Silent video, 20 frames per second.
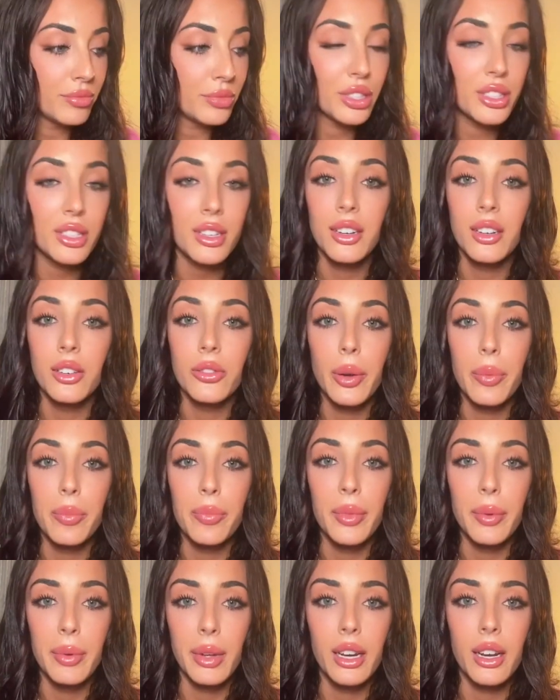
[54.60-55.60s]
just gonna rip
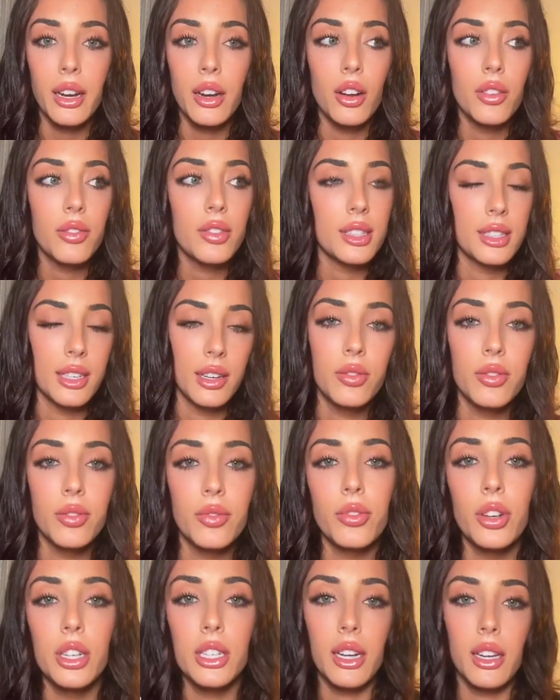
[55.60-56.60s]
the band-aid off because I've
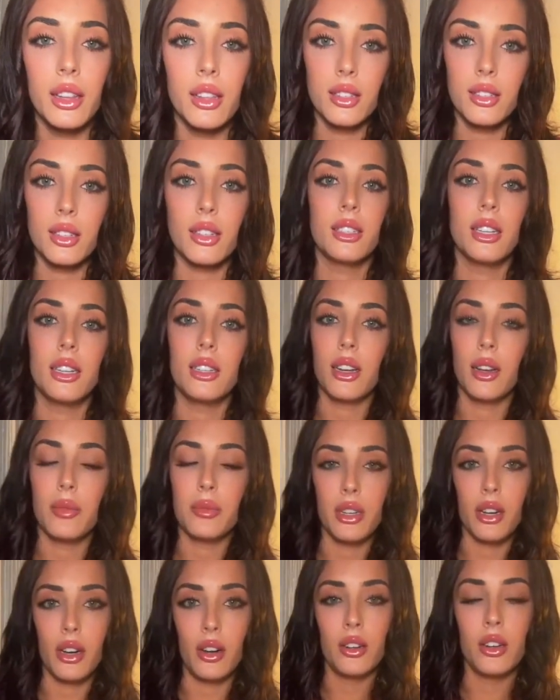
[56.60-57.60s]
retaken this like 10
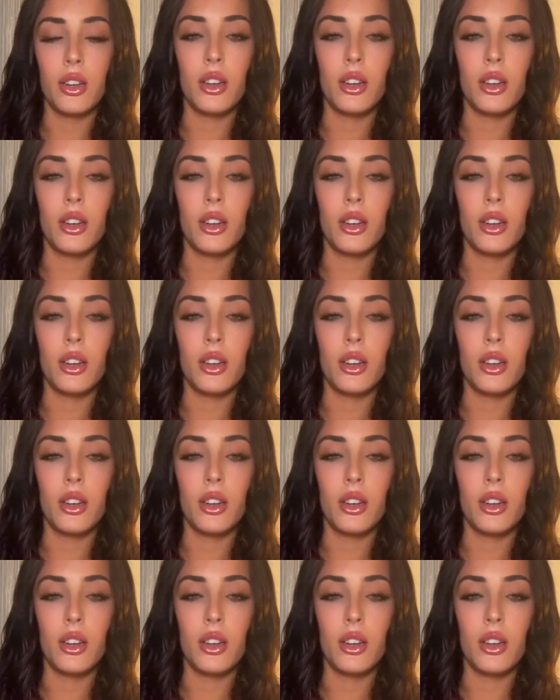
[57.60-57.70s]
times now.